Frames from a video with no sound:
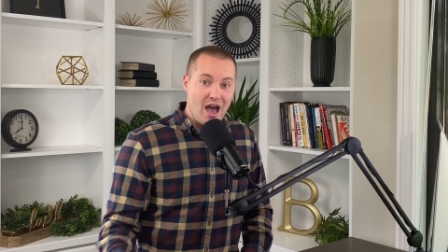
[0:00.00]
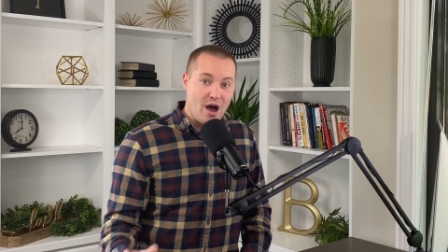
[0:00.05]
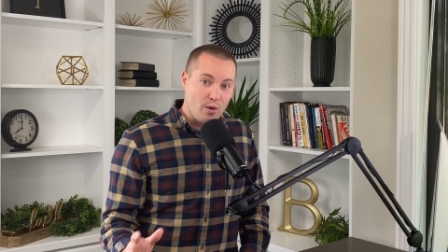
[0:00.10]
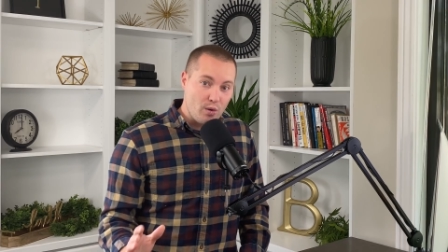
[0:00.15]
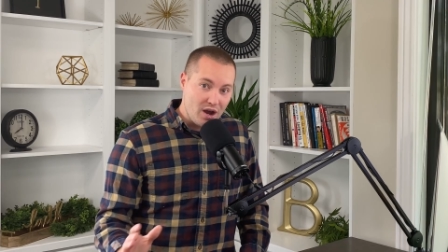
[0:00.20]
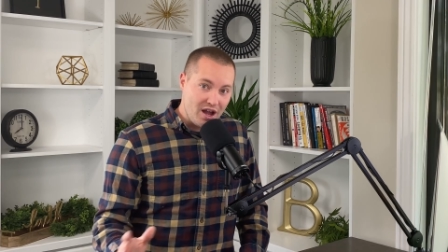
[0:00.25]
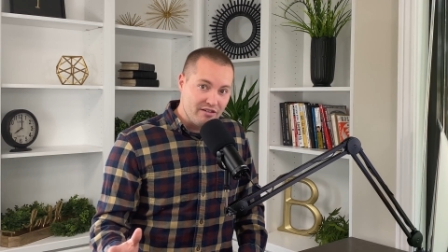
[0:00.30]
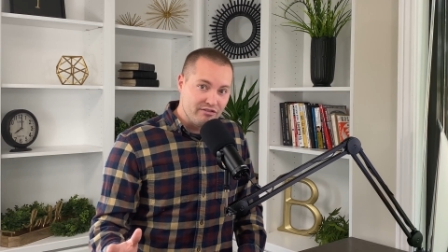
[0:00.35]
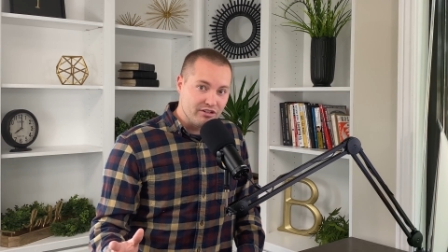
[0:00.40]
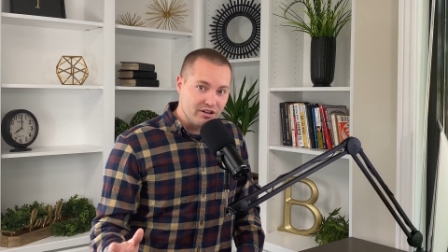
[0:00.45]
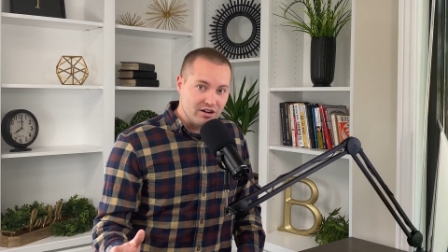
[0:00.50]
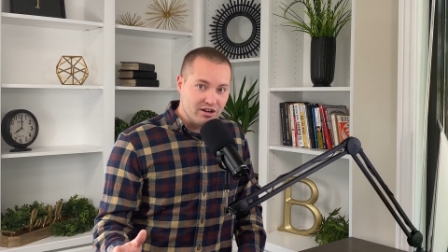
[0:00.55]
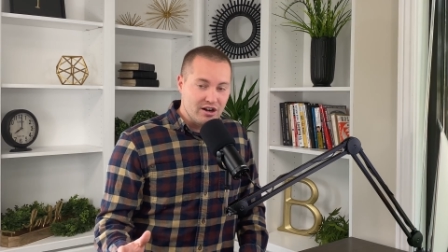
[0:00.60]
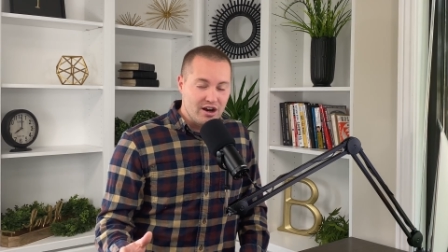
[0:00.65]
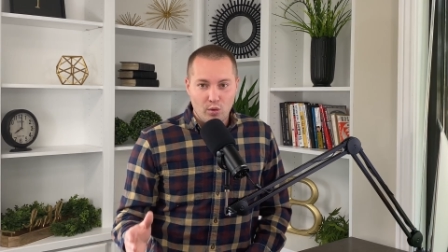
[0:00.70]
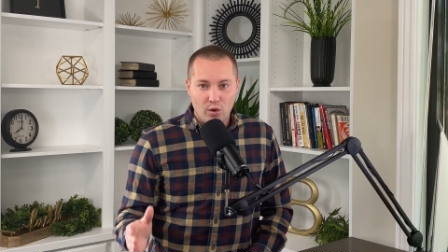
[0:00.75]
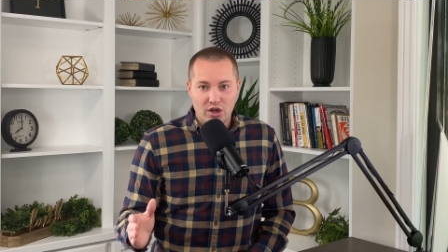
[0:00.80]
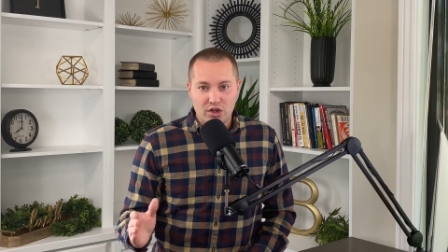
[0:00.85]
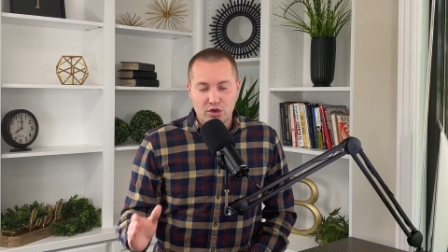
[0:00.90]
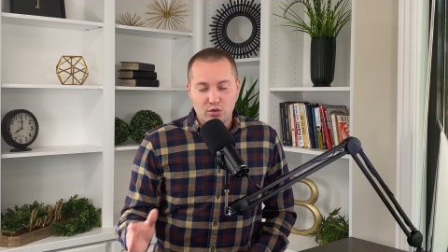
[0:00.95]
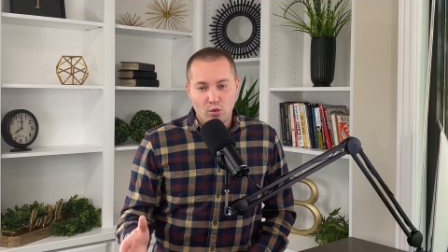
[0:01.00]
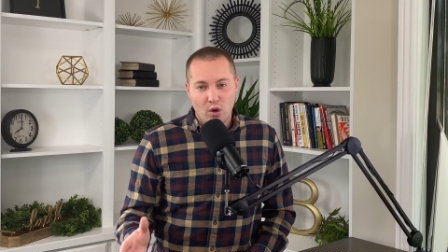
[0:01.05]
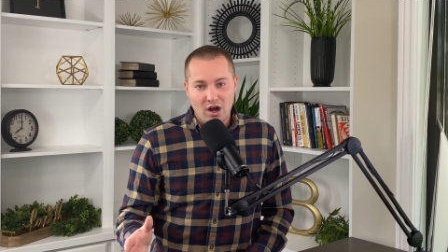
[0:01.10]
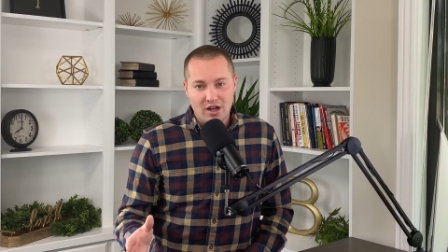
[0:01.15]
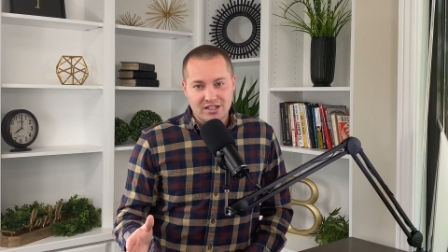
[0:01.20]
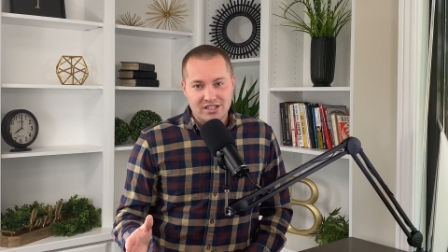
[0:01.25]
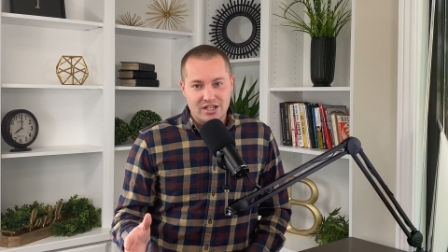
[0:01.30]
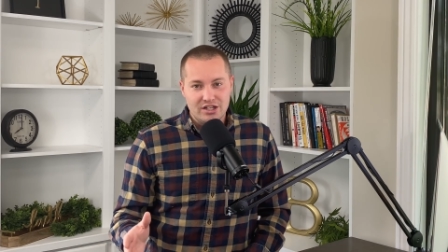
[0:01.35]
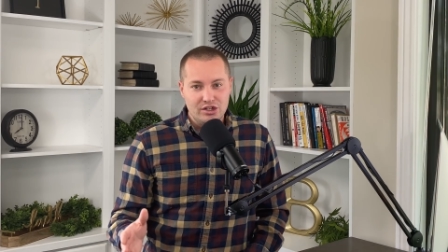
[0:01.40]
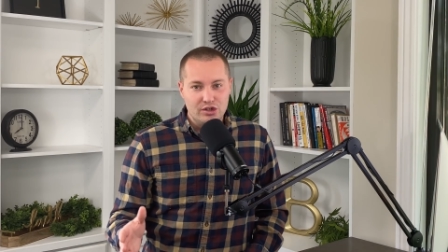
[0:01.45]
However, what you
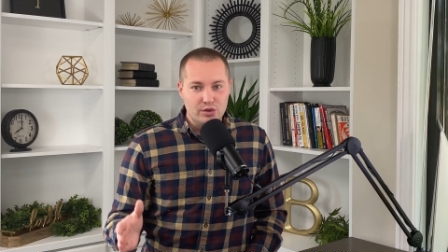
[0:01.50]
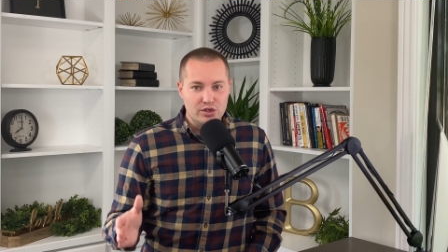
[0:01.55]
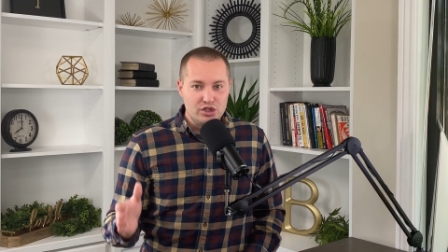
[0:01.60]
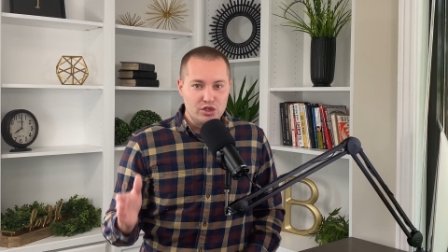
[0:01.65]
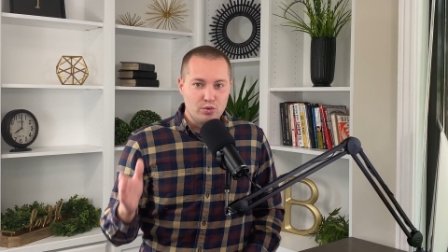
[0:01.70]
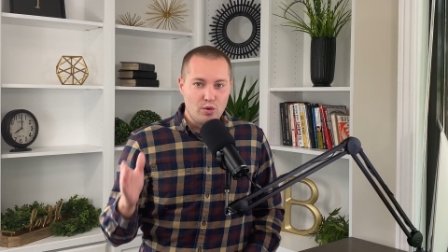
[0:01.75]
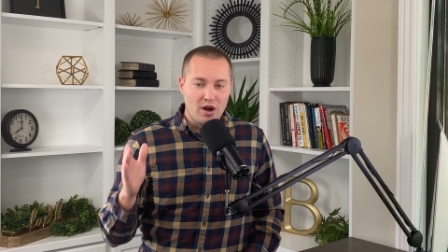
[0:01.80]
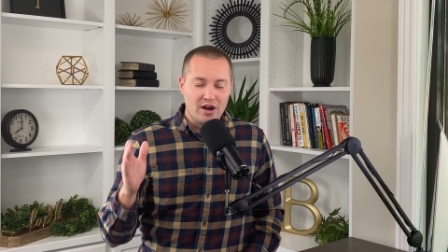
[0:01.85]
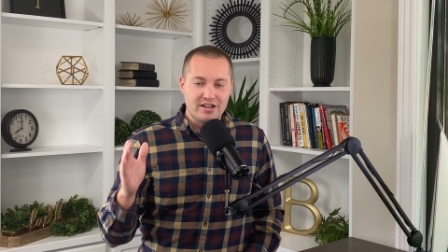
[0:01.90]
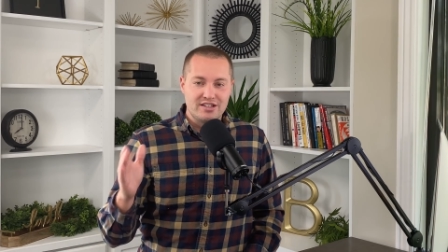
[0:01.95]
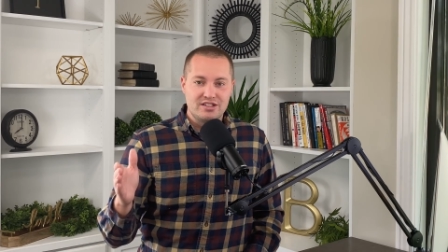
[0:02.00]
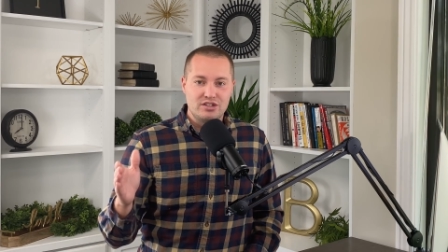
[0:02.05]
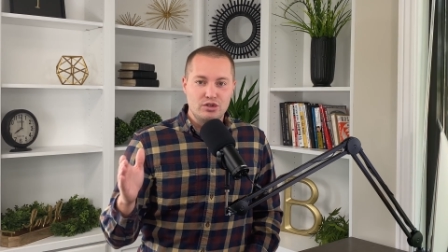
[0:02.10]
want to do is you want to